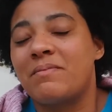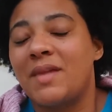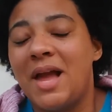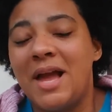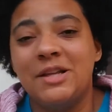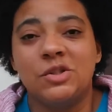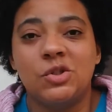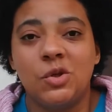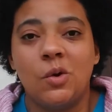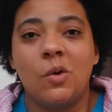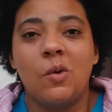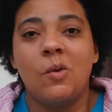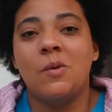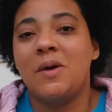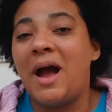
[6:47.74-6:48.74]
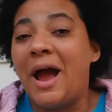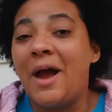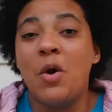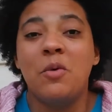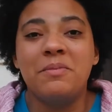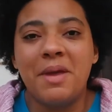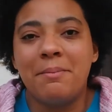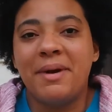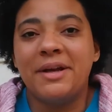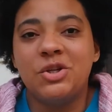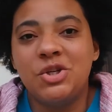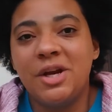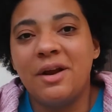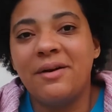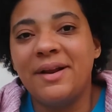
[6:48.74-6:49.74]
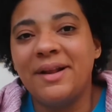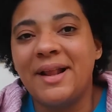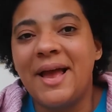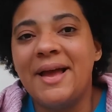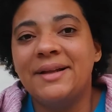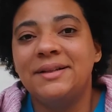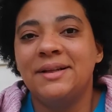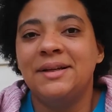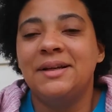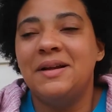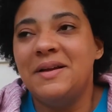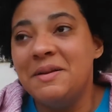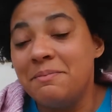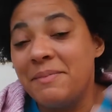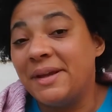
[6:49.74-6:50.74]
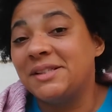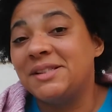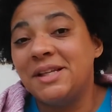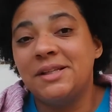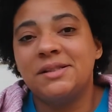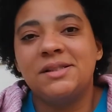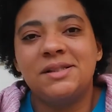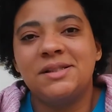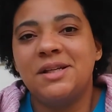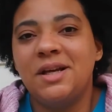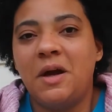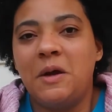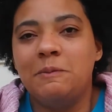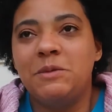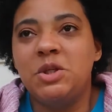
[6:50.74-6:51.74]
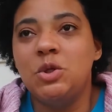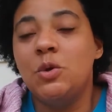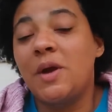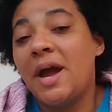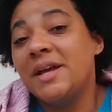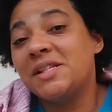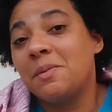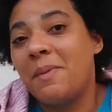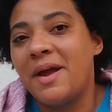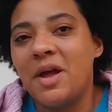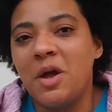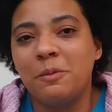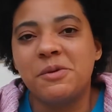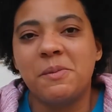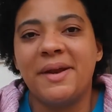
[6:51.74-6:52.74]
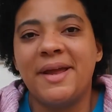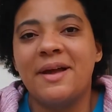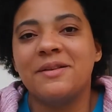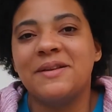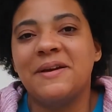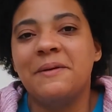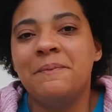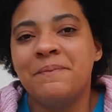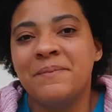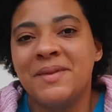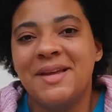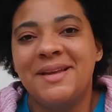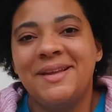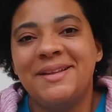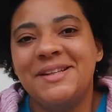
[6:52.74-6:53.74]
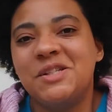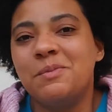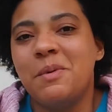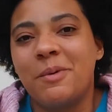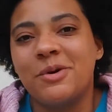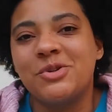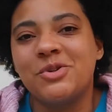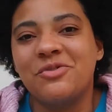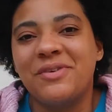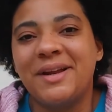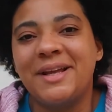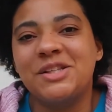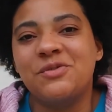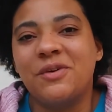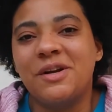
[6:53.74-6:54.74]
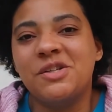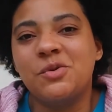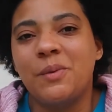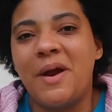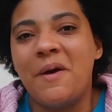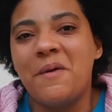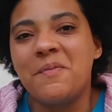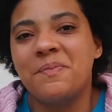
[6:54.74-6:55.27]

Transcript: And so I hope that by sharing that, it makes sense to you guys and might help somebody out there. This has been Personal Finance for Us. We're out.